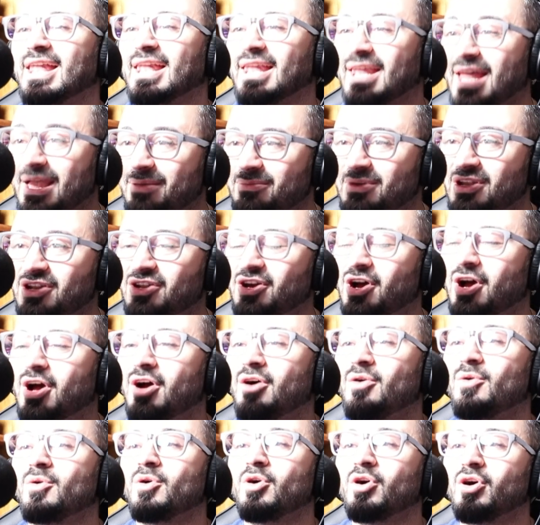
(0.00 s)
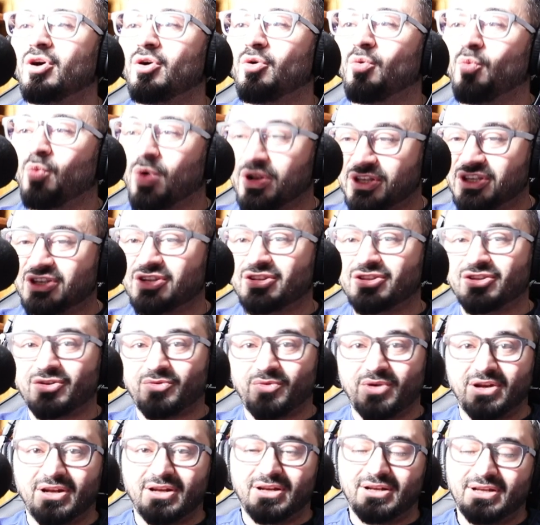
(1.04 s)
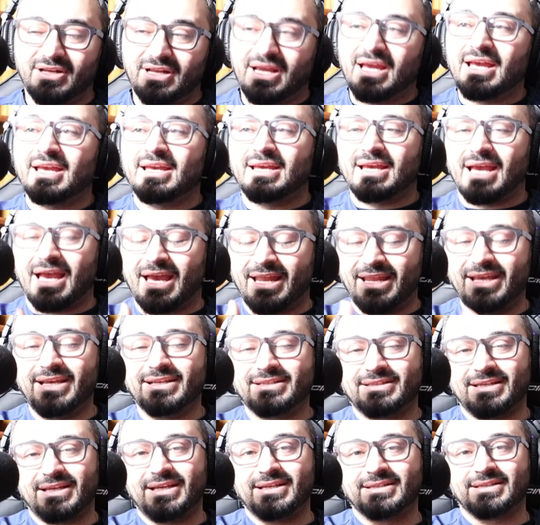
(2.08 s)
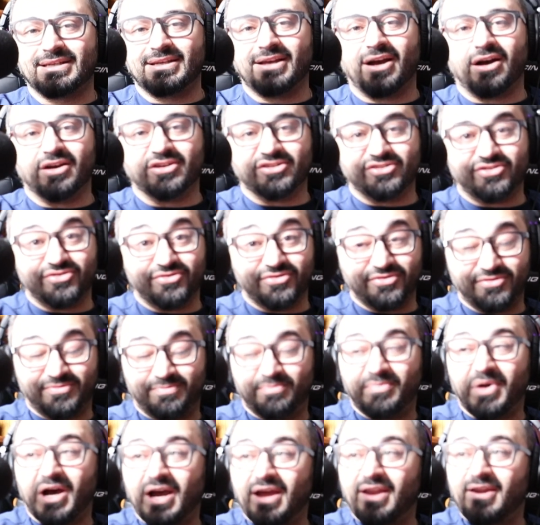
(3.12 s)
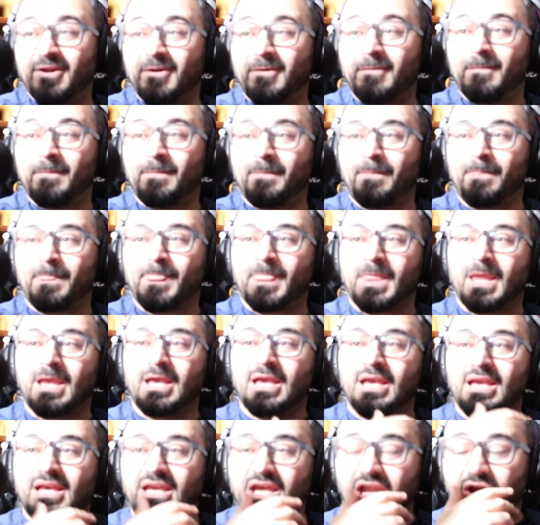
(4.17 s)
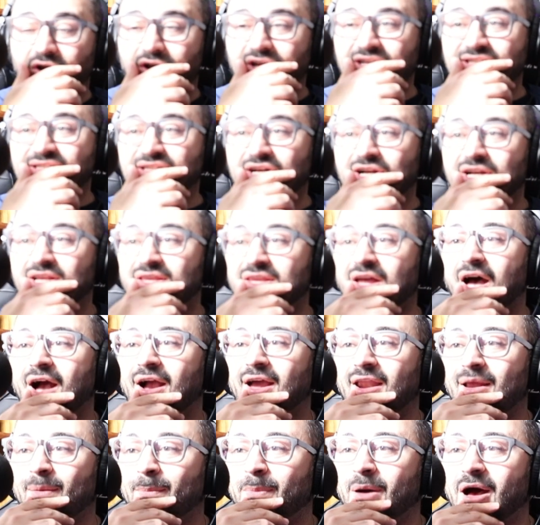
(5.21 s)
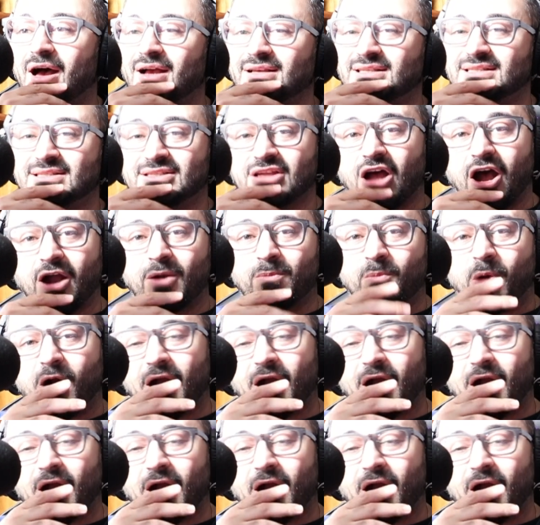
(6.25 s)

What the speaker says: Let me know what you're doing." And he's a young dude, but he started talking about stock